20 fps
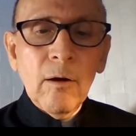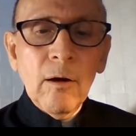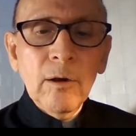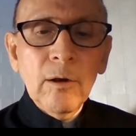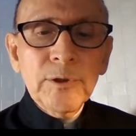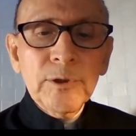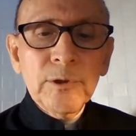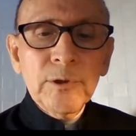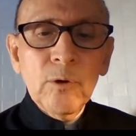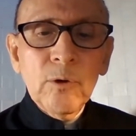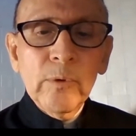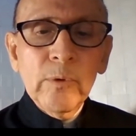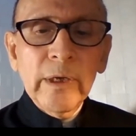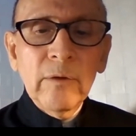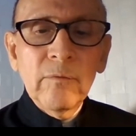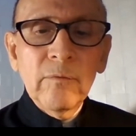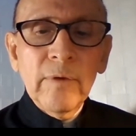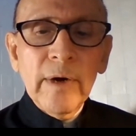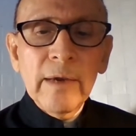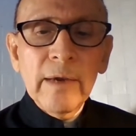Also,
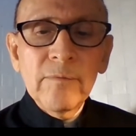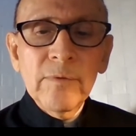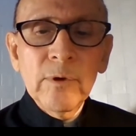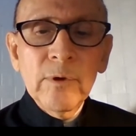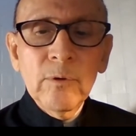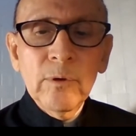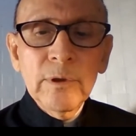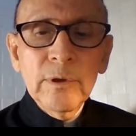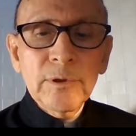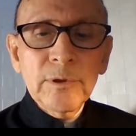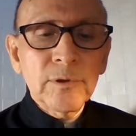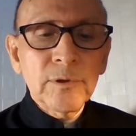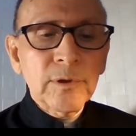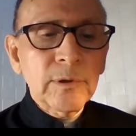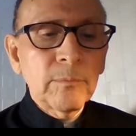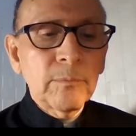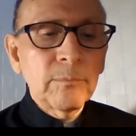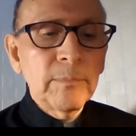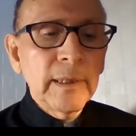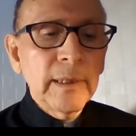we invite viewers to
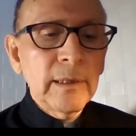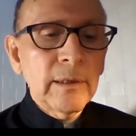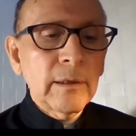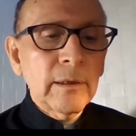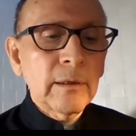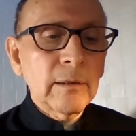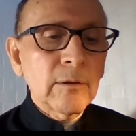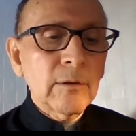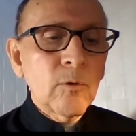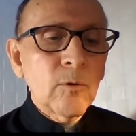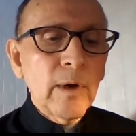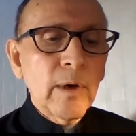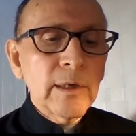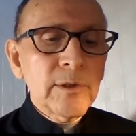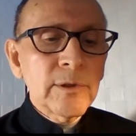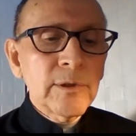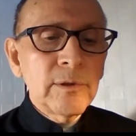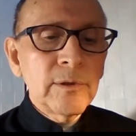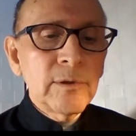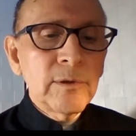submit
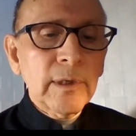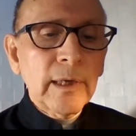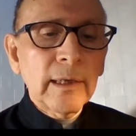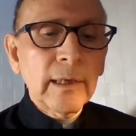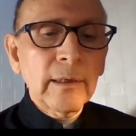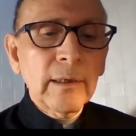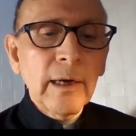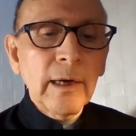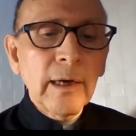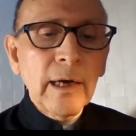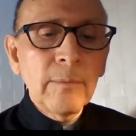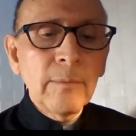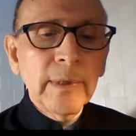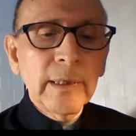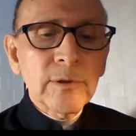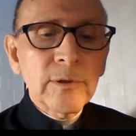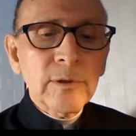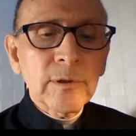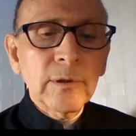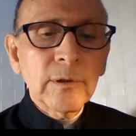questions and
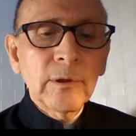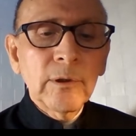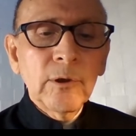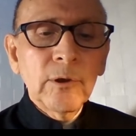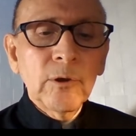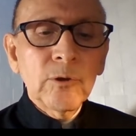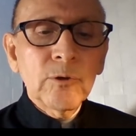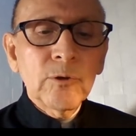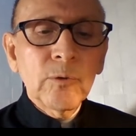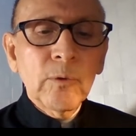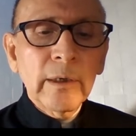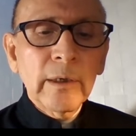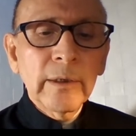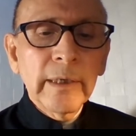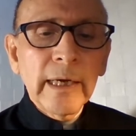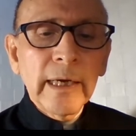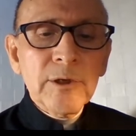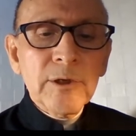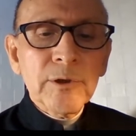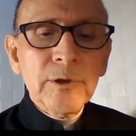comments to our
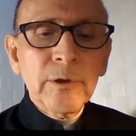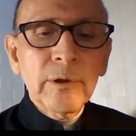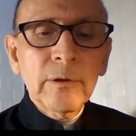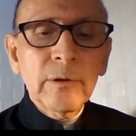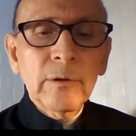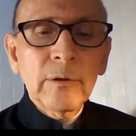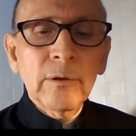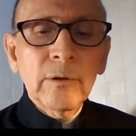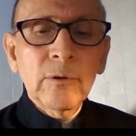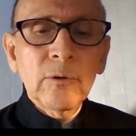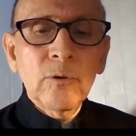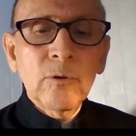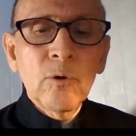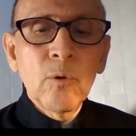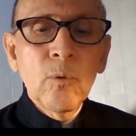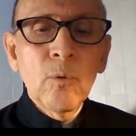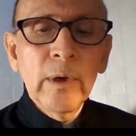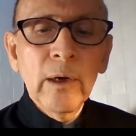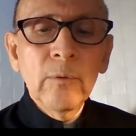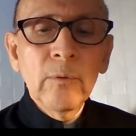lecturer,
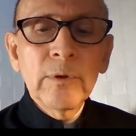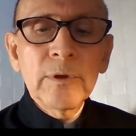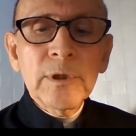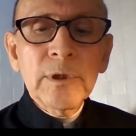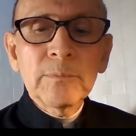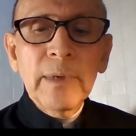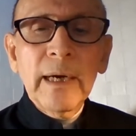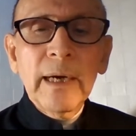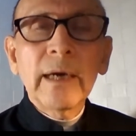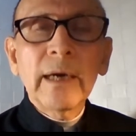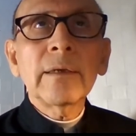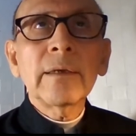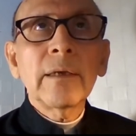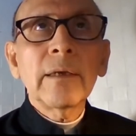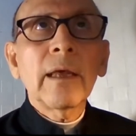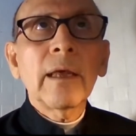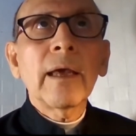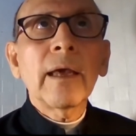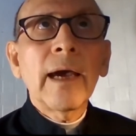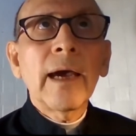who will respond
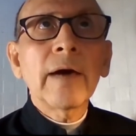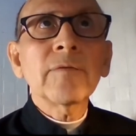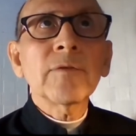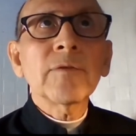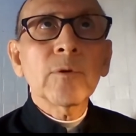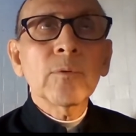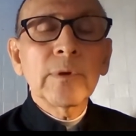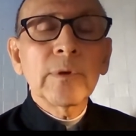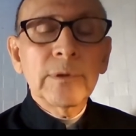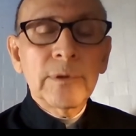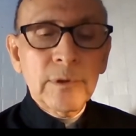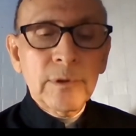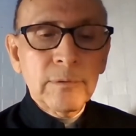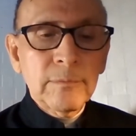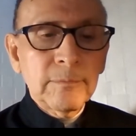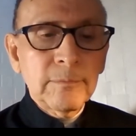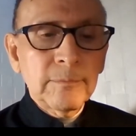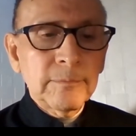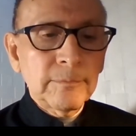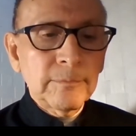
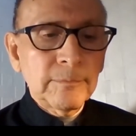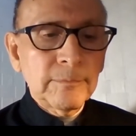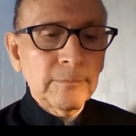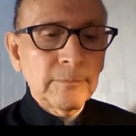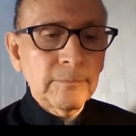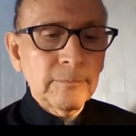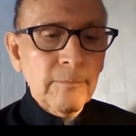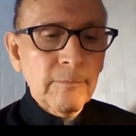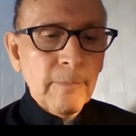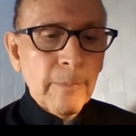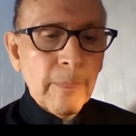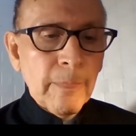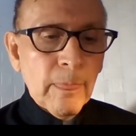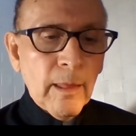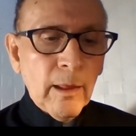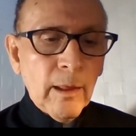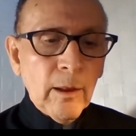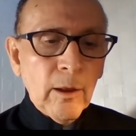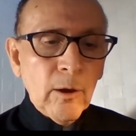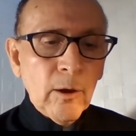afterwards.
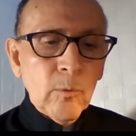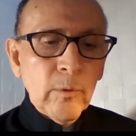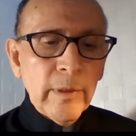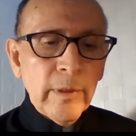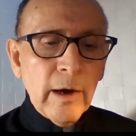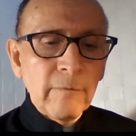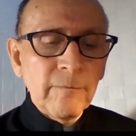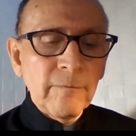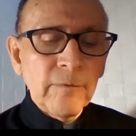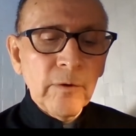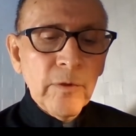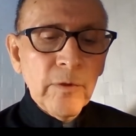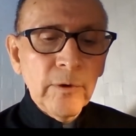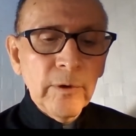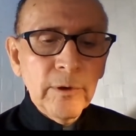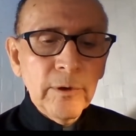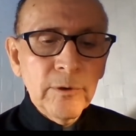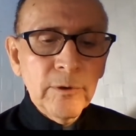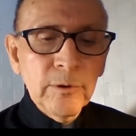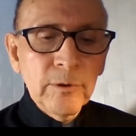Without
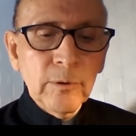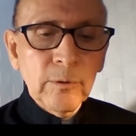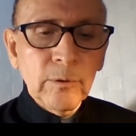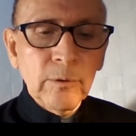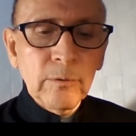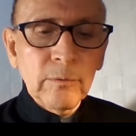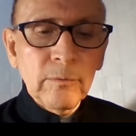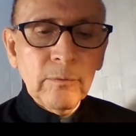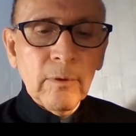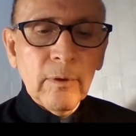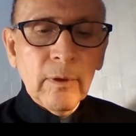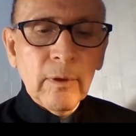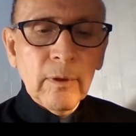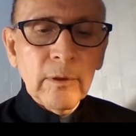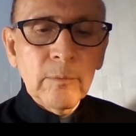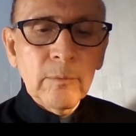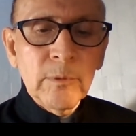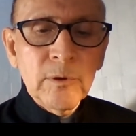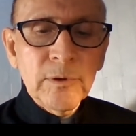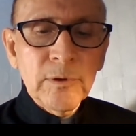further ado,
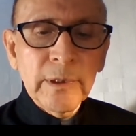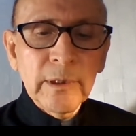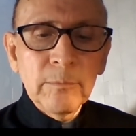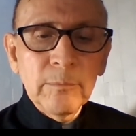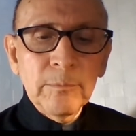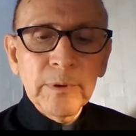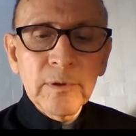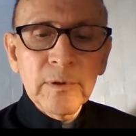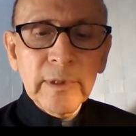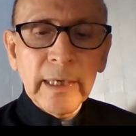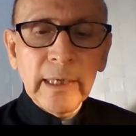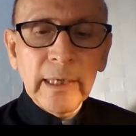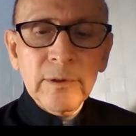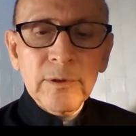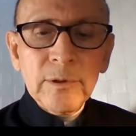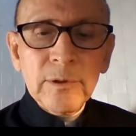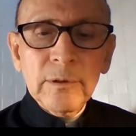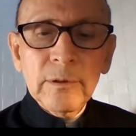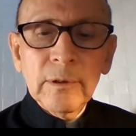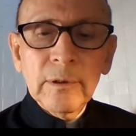the museum
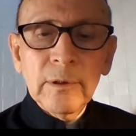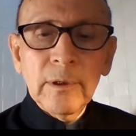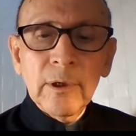presents